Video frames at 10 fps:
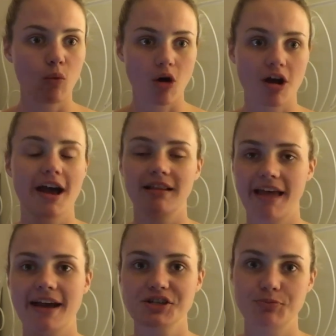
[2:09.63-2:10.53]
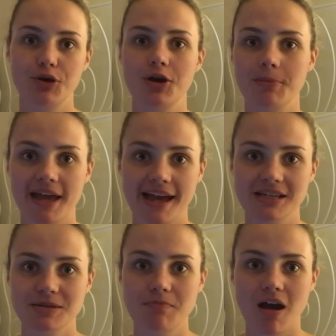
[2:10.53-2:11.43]
what I allow to
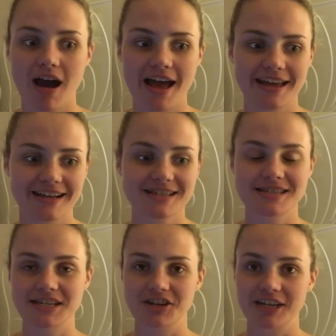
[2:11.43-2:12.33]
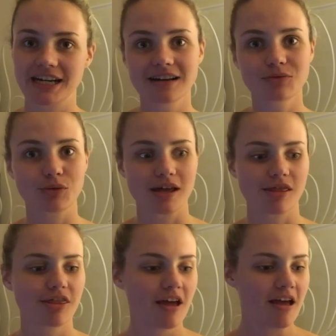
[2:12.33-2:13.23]
permeate my exterior with,